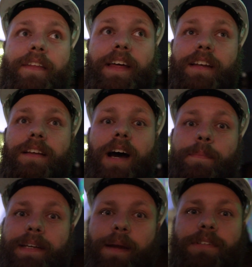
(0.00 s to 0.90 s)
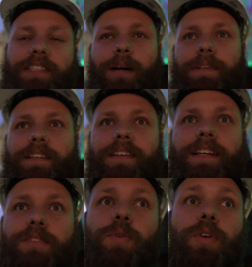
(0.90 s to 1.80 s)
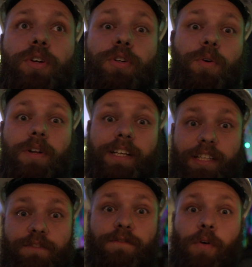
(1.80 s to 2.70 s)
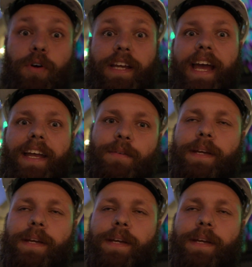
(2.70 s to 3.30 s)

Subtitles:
that IP cameras come in as good a quality as 4K, we